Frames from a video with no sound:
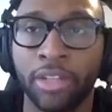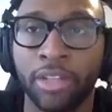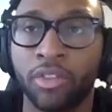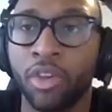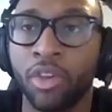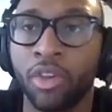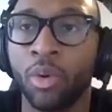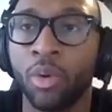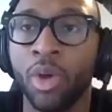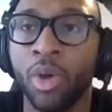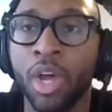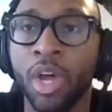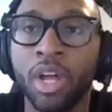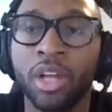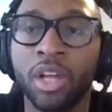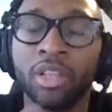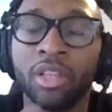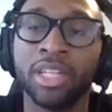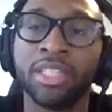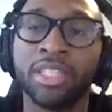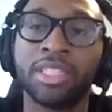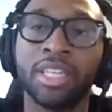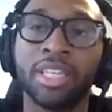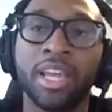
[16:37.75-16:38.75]
So
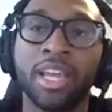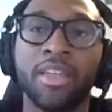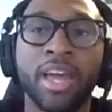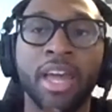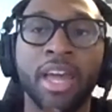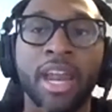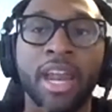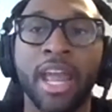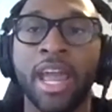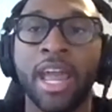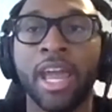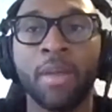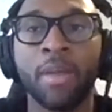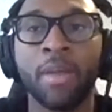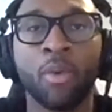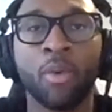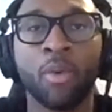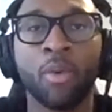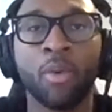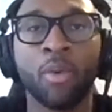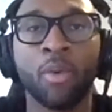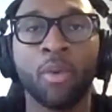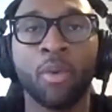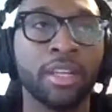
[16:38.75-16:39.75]
let's say that, hey,
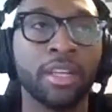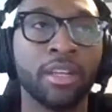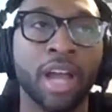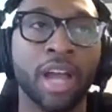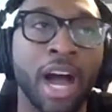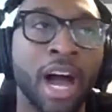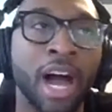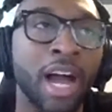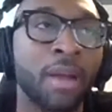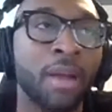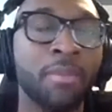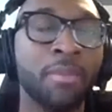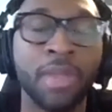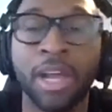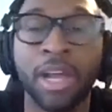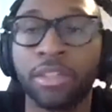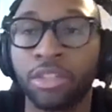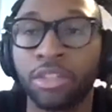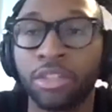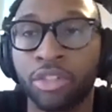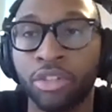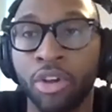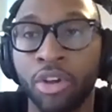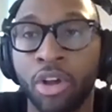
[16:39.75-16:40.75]
Morgan, I'm not
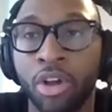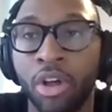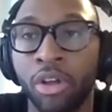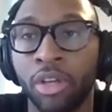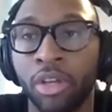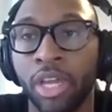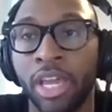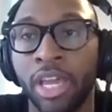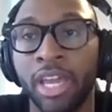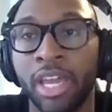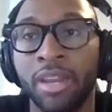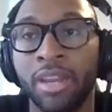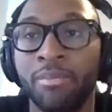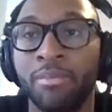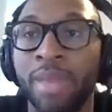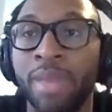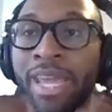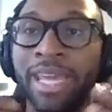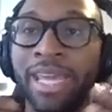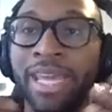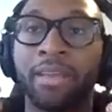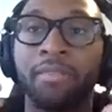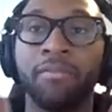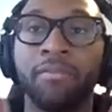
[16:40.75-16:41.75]
strong in
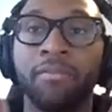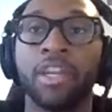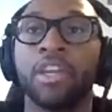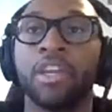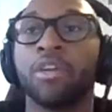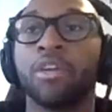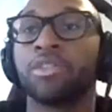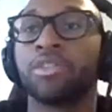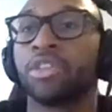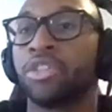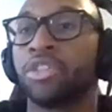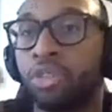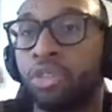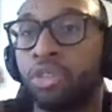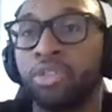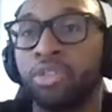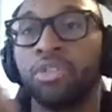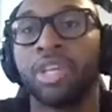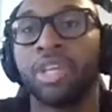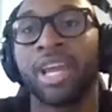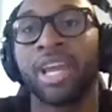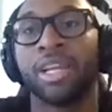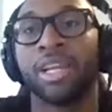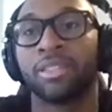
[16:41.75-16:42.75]
making videos. Let's
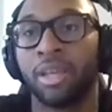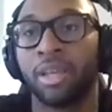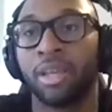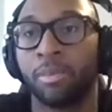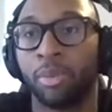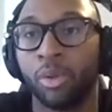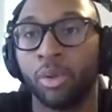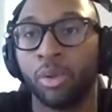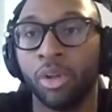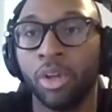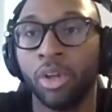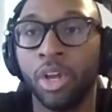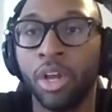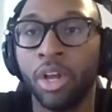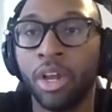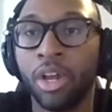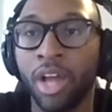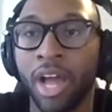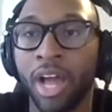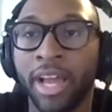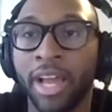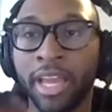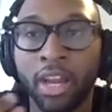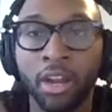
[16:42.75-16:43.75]
that example.
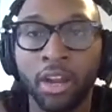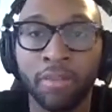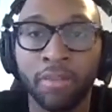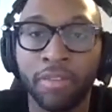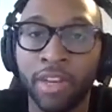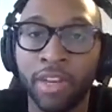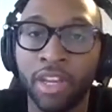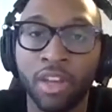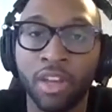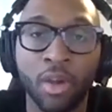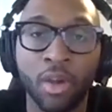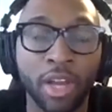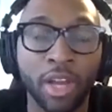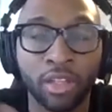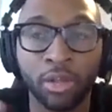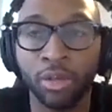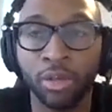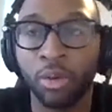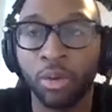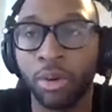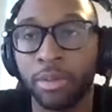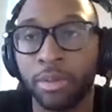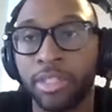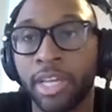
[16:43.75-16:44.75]
I get on video, I don't
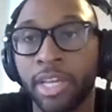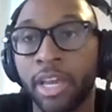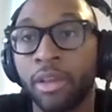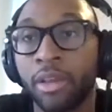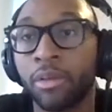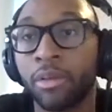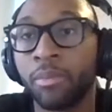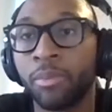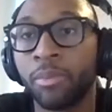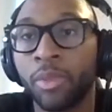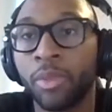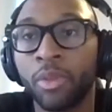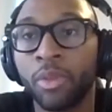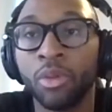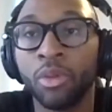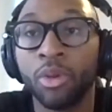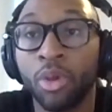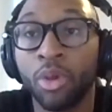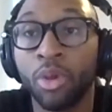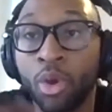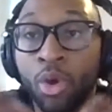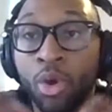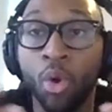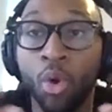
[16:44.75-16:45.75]
know what I'm saying.
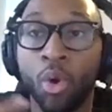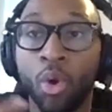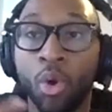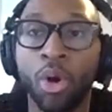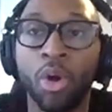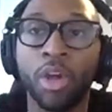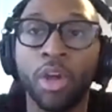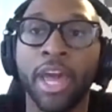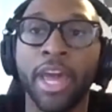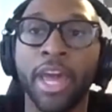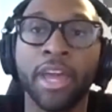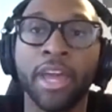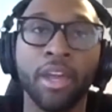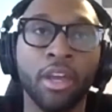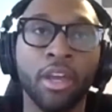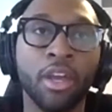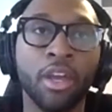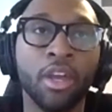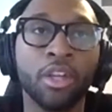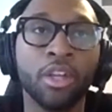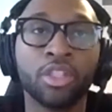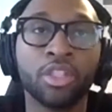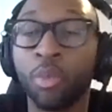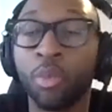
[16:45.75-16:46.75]
Cool. Okay.
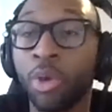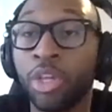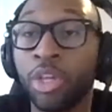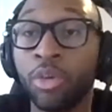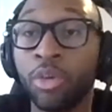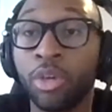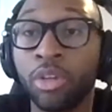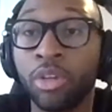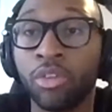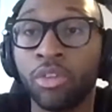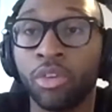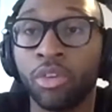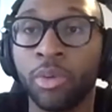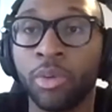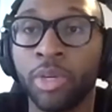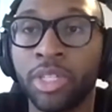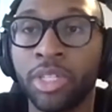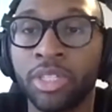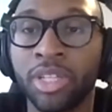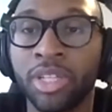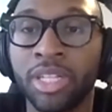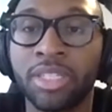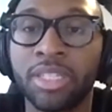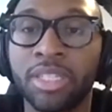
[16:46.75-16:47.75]
So what you could do
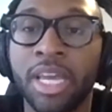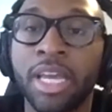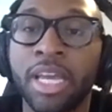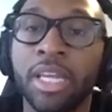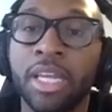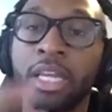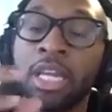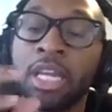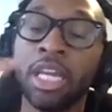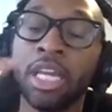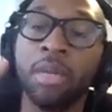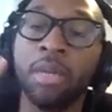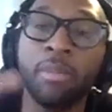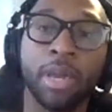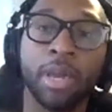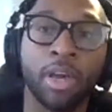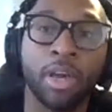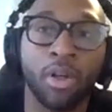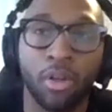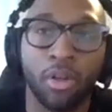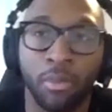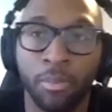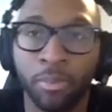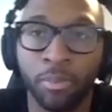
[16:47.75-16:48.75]
is, let's say
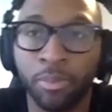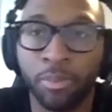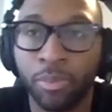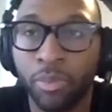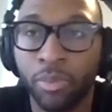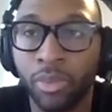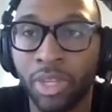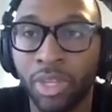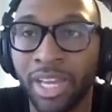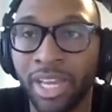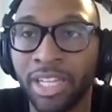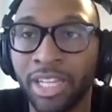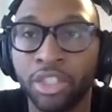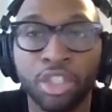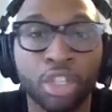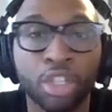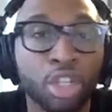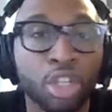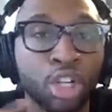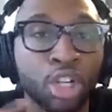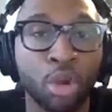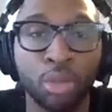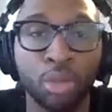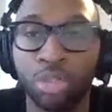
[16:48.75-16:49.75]
email is your
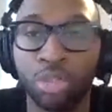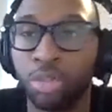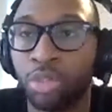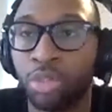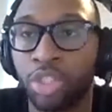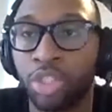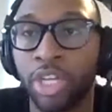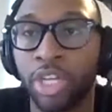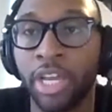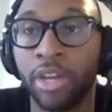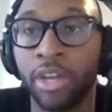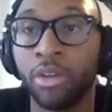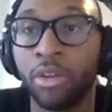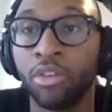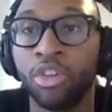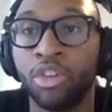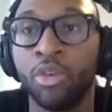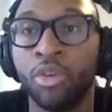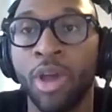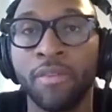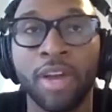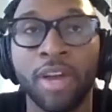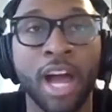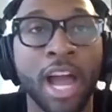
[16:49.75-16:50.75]
go-to channel.
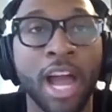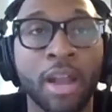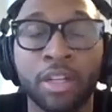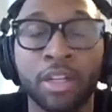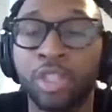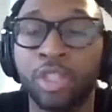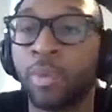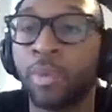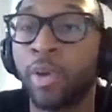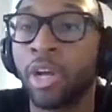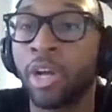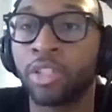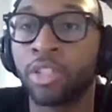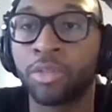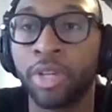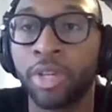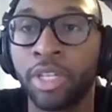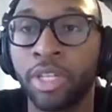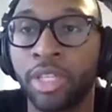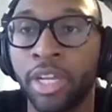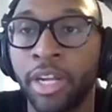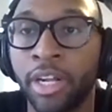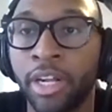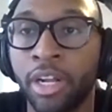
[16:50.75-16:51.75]
You have a high response
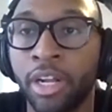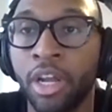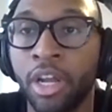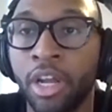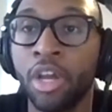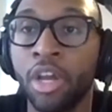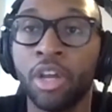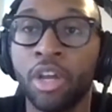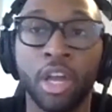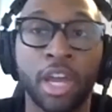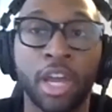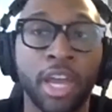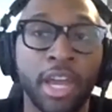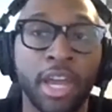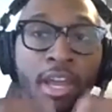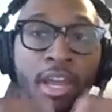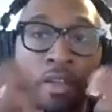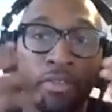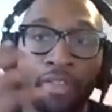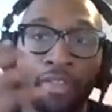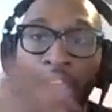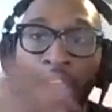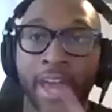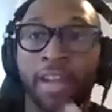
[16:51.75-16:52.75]
rate there,
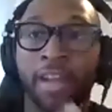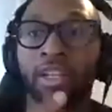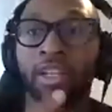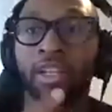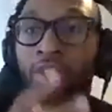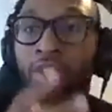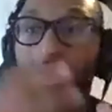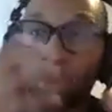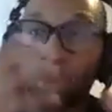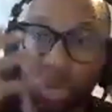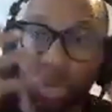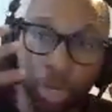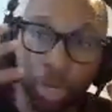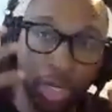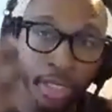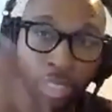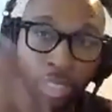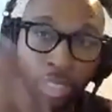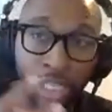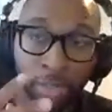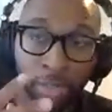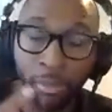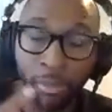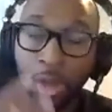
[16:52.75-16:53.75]
and that is, you are an
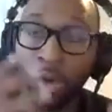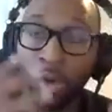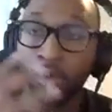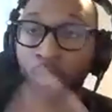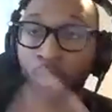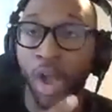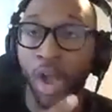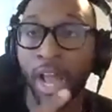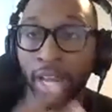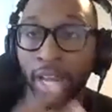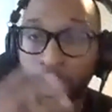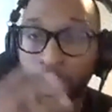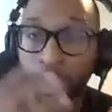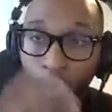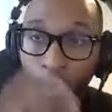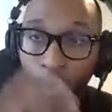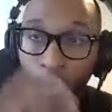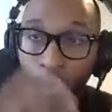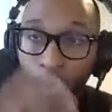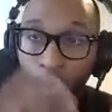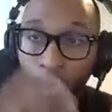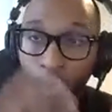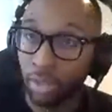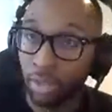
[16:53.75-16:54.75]
email writing
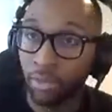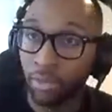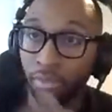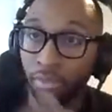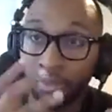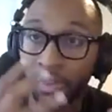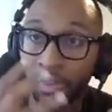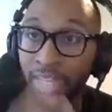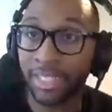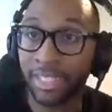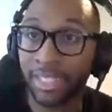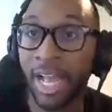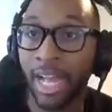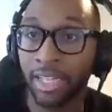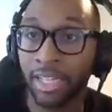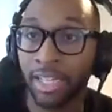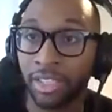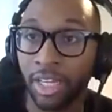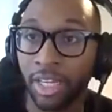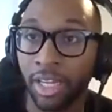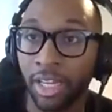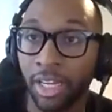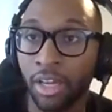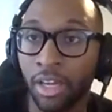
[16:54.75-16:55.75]
wizard.
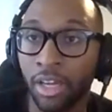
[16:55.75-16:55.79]
Fantastic.